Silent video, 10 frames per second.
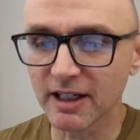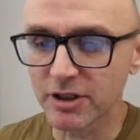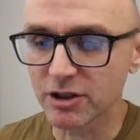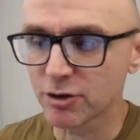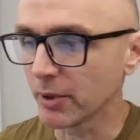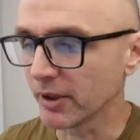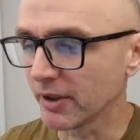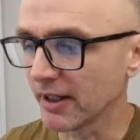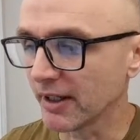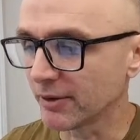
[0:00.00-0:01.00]
Let me just point
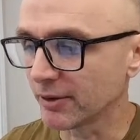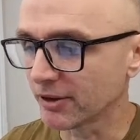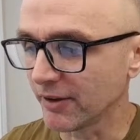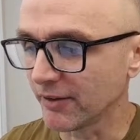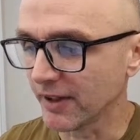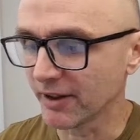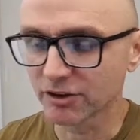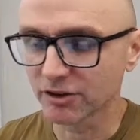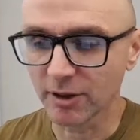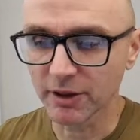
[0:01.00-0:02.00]
that out down there.
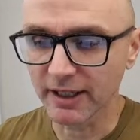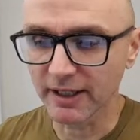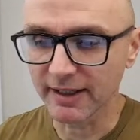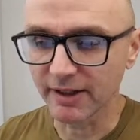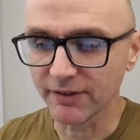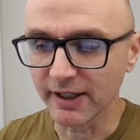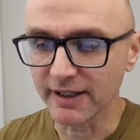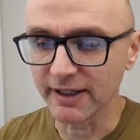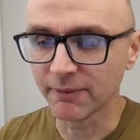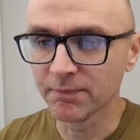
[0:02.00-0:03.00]
So I'm looking down there
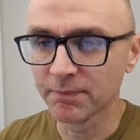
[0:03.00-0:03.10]
now.